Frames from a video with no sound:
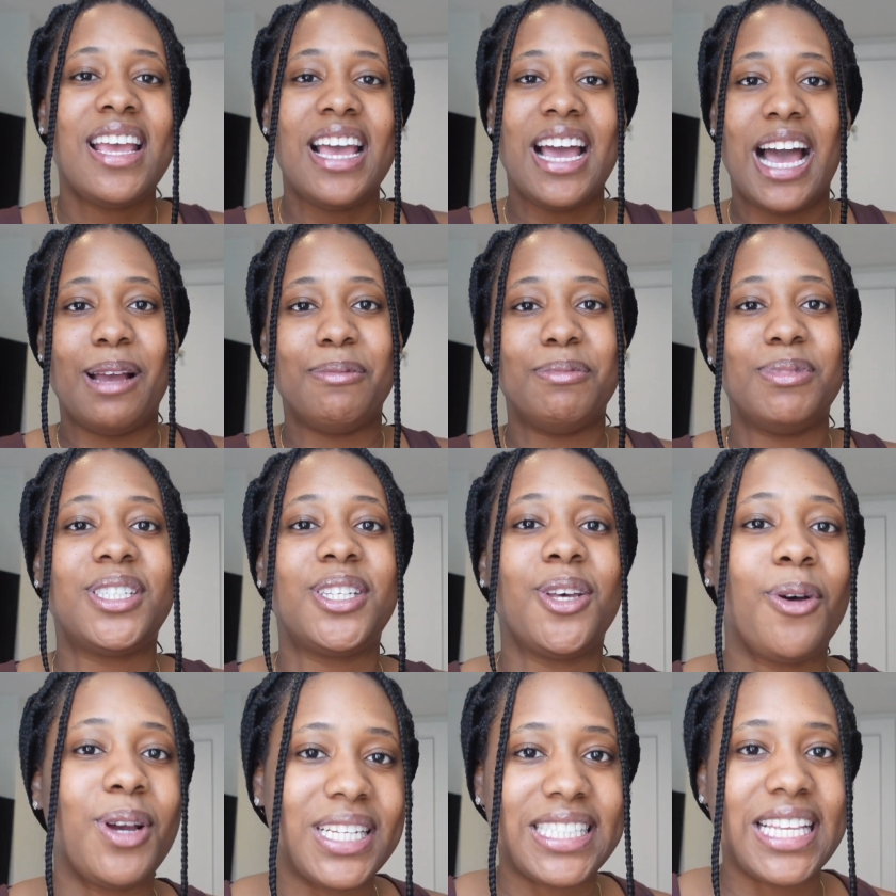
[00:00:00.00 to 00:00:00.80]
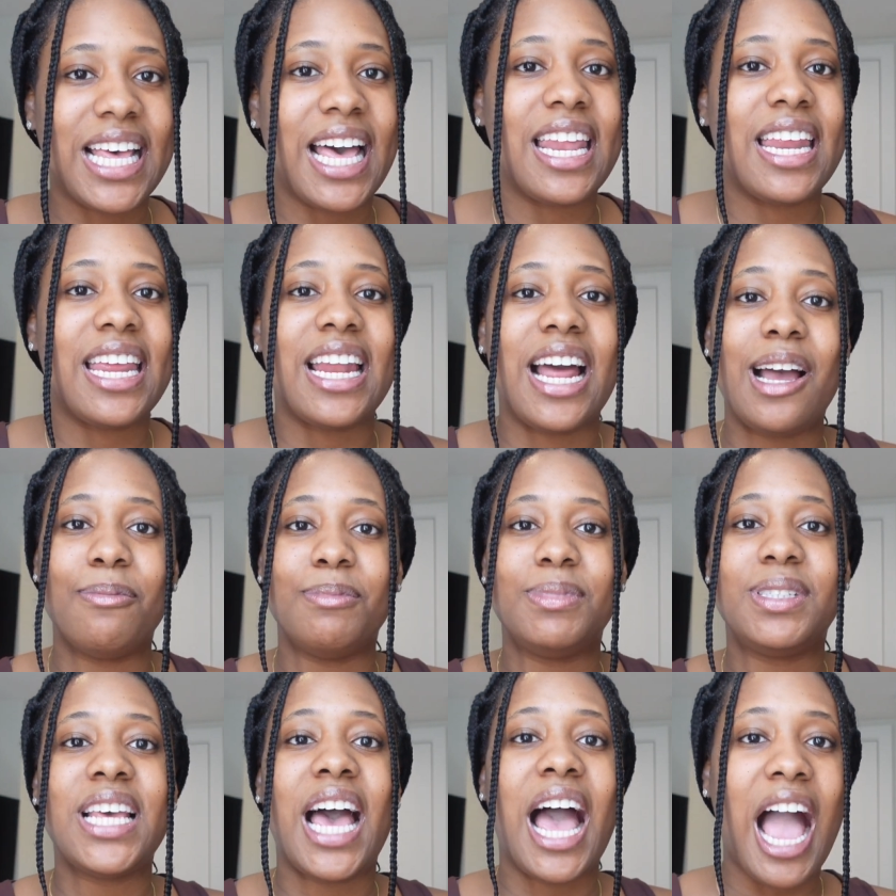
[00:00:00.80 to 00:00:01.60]
I'm so excited.
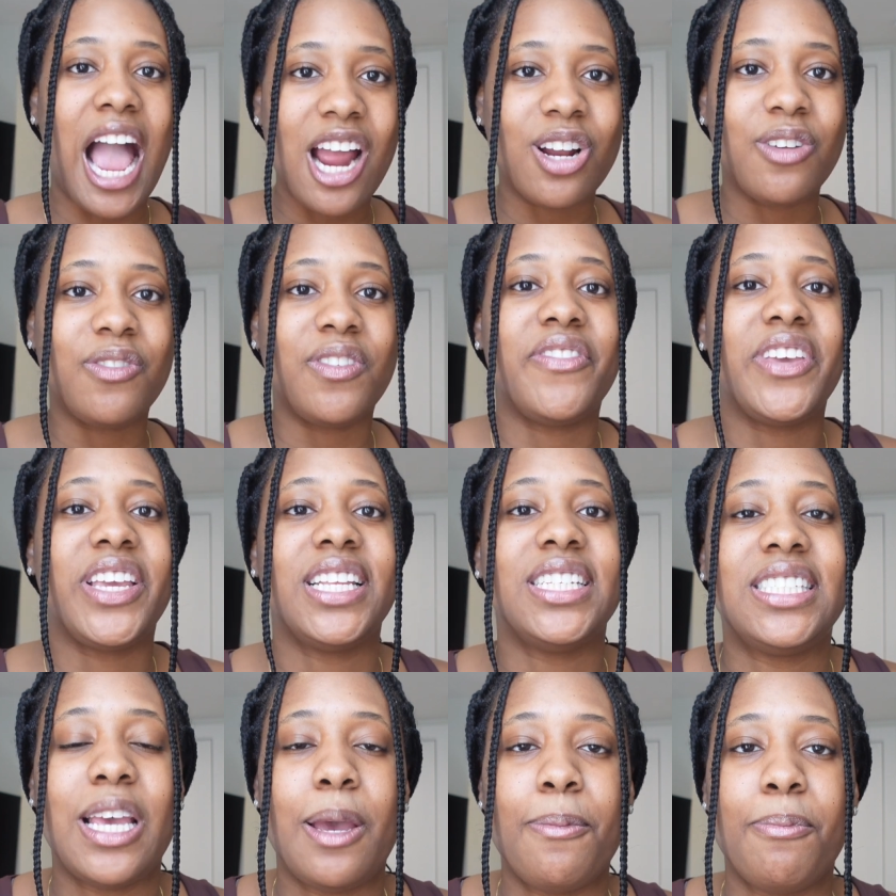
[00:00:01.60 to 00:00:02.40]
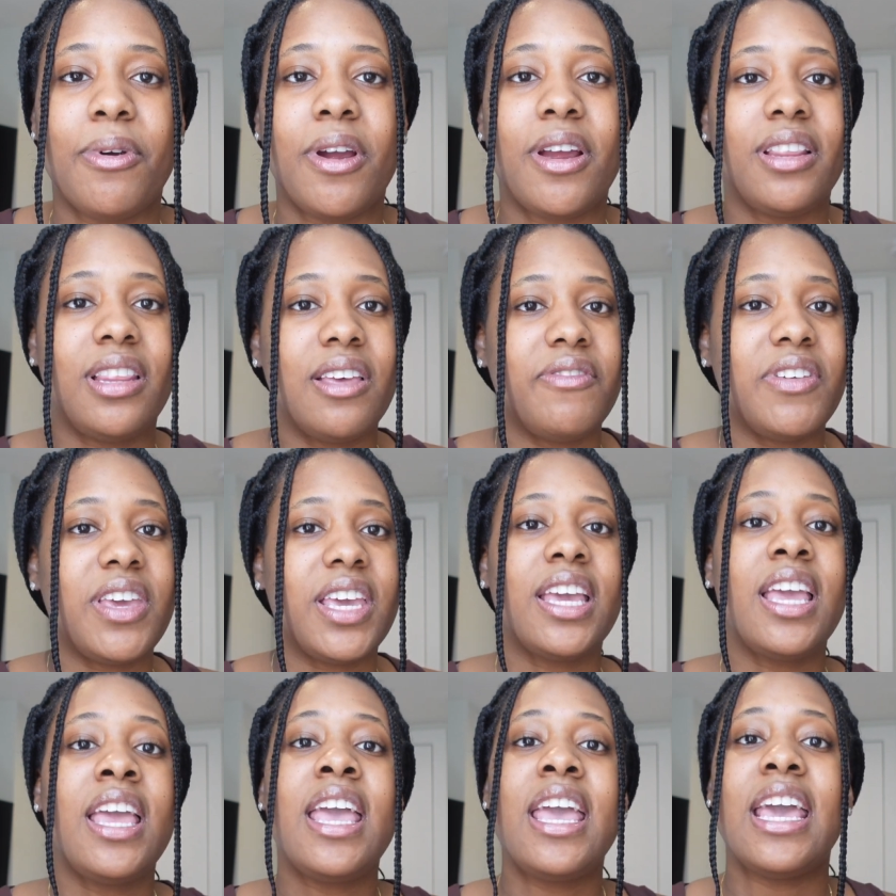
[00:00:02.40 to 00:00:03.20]
I'm tired of living in temporary
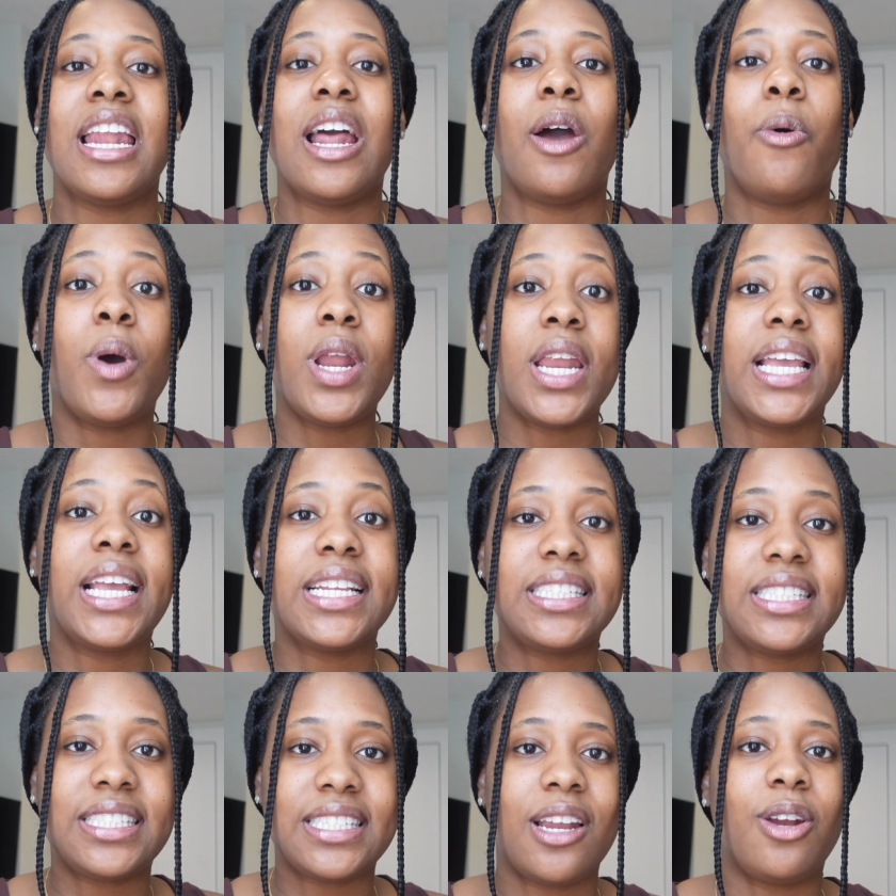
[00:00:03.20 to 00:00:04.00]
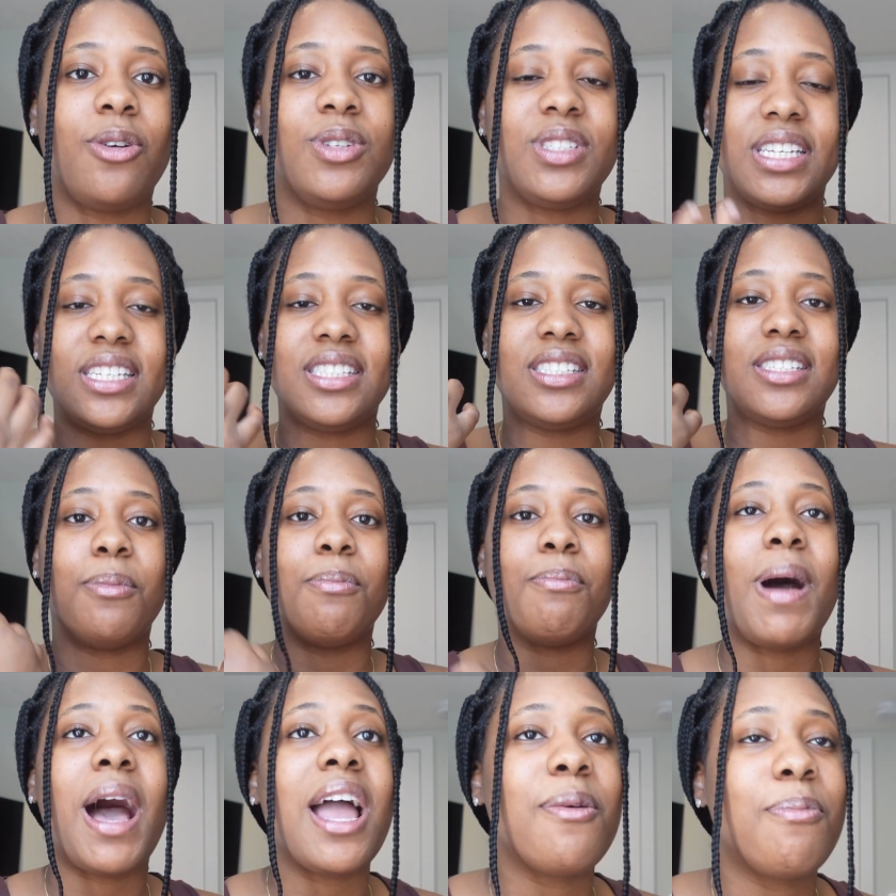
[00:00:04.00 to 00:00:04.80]
living, and I want to get settled into
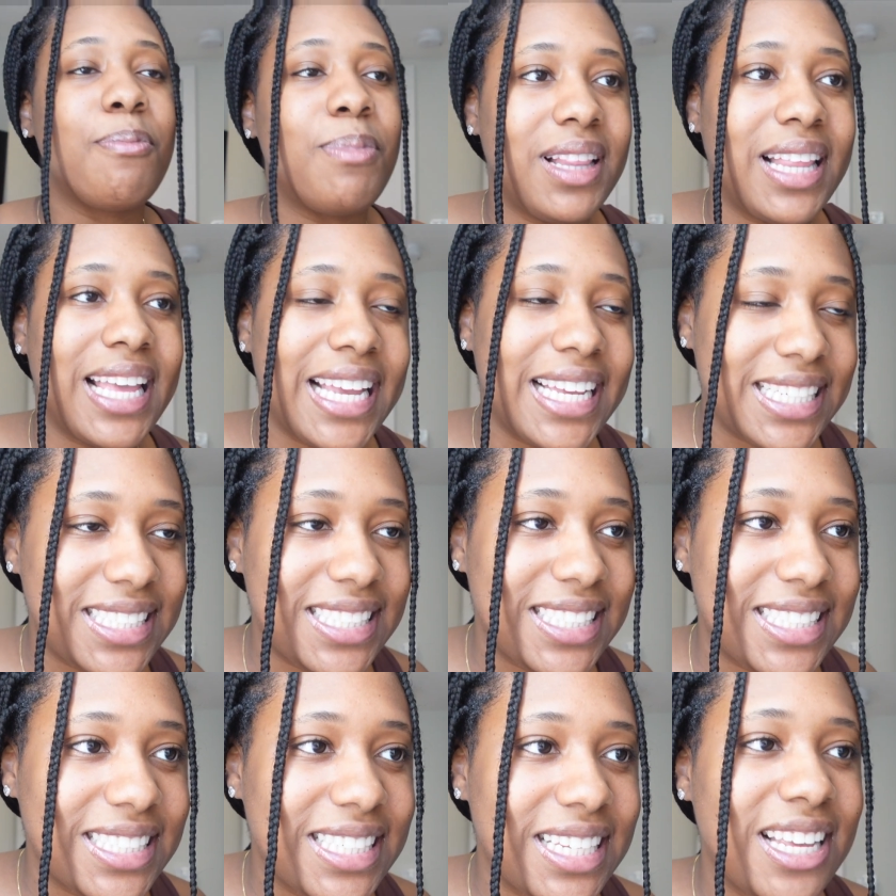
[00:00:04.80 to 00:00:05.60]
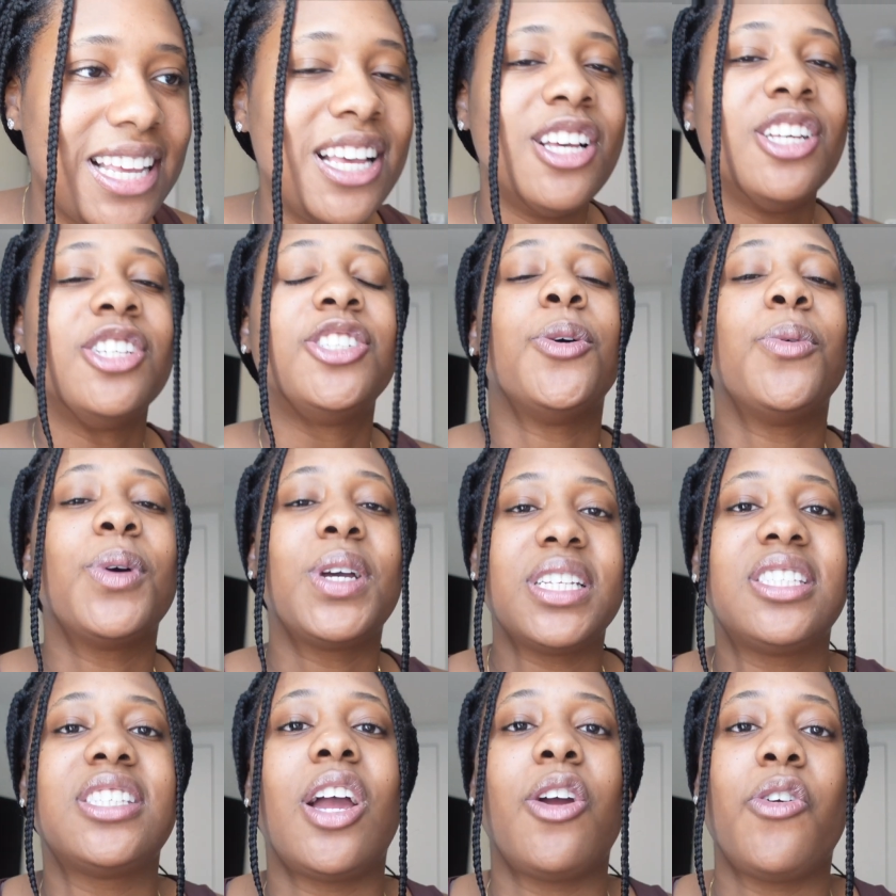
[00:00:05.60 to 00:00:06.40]
my place so it
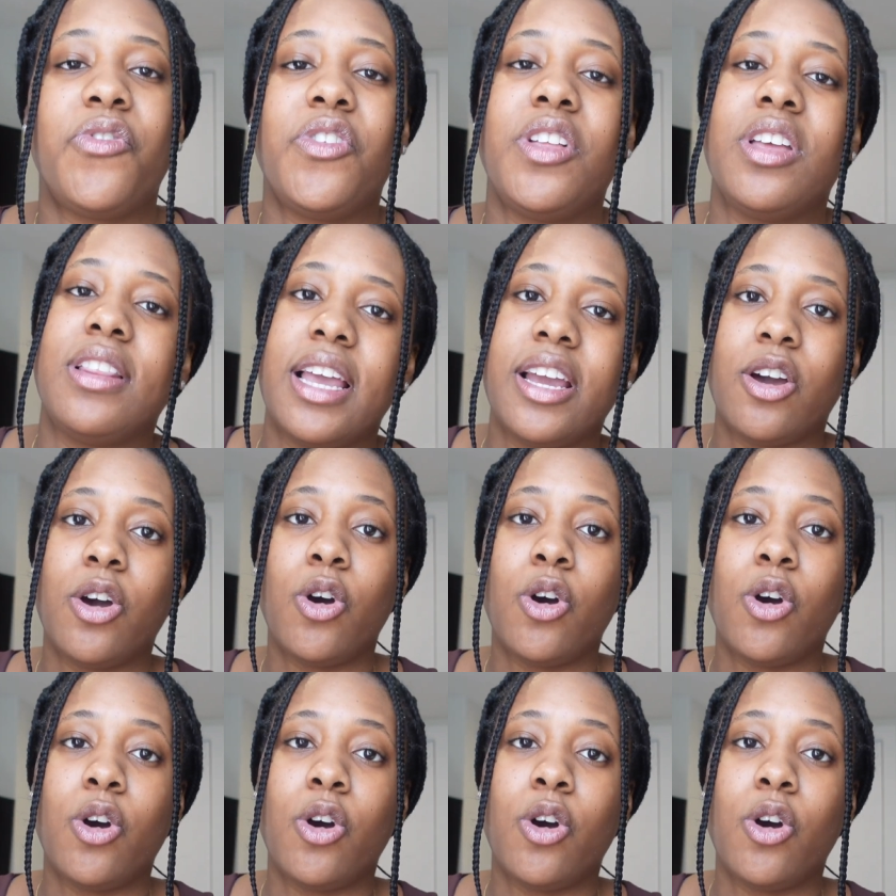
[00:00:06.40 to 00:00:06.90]
can start feeling like